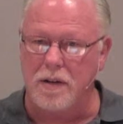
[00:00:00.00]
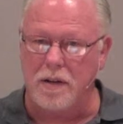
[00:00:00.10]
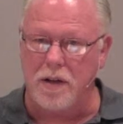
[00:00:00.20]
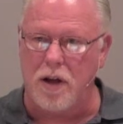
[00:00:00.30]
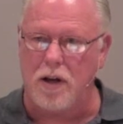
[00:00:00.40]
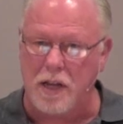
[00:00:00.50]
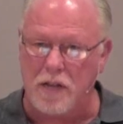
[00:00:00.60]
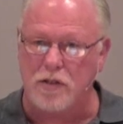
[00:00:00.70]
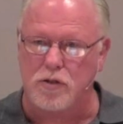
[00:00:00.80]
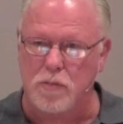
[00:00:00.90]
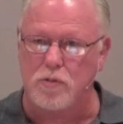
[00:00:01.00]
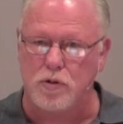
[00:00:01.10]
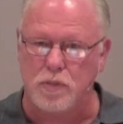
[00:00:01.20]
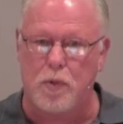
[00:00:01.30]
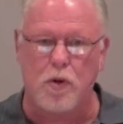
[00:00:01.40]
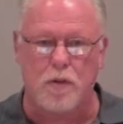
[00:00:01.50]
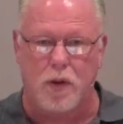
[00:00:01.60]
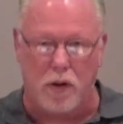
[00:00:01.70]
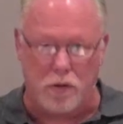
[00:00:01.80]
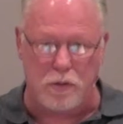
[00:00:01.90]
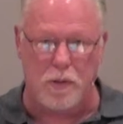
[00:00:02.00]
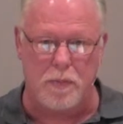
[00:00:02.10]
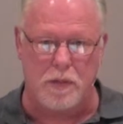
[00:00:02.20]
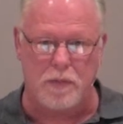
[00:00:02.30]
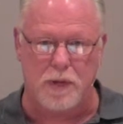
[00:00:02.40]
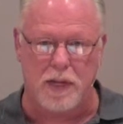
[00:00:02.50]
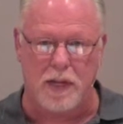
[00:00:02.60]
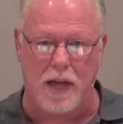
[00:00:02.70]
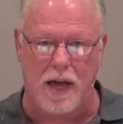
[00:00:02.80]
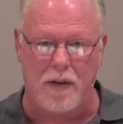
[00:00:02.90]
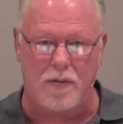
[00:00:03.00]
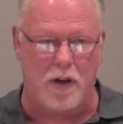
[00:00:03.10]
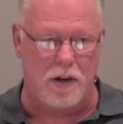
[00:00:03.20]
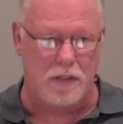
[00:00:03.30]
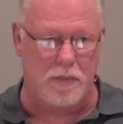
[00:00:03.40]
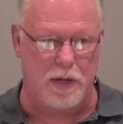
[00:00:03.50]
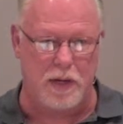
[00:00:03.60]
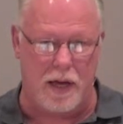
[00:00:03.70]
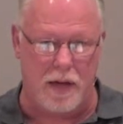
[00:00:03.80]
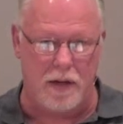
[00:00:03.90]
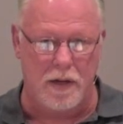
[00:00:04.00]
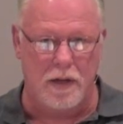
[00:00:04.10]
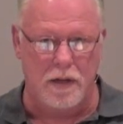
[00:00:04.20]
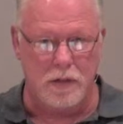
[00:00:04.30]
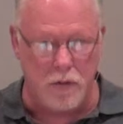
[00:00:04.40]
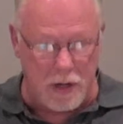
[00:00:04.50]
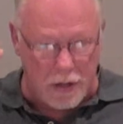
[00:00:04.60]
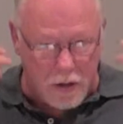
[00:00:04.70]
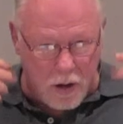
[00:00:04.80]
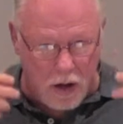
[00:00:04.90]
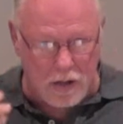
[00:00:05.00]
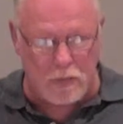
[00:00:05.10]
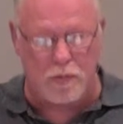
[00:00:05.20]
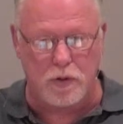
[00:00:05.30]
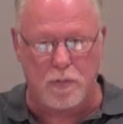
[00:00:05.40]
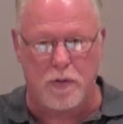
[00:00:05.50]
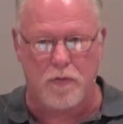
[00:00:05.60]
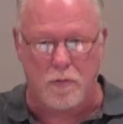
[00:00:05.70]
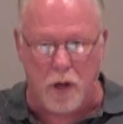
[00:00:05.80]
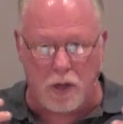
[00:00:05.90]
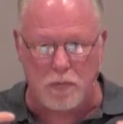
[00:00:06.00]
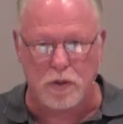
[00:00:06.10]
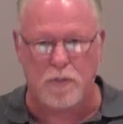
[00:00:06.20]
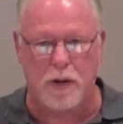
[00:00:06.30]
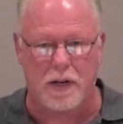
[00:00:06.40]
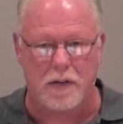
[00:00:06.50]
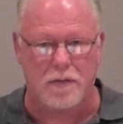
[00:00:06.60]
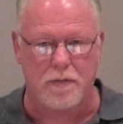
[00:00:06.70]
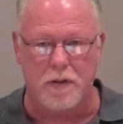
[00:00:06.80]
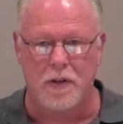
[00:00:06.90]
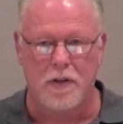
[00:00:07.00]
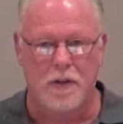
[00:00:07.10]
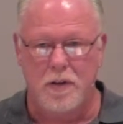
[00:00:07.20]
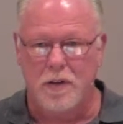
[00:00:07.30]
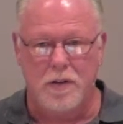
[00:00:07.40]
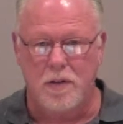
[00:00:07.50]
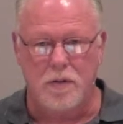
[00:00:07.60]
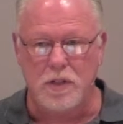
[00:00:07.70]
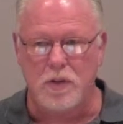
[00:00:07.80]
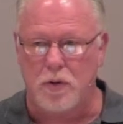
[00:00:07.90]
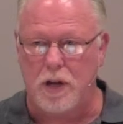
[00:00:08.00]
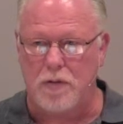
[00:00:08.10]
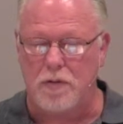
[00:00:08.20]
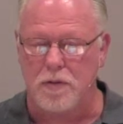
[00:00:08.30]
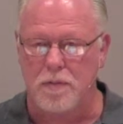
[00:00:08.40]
God in the scriptures spoke of all those people as being alive, not as being dead. So in God's from God's perspective, there is no death.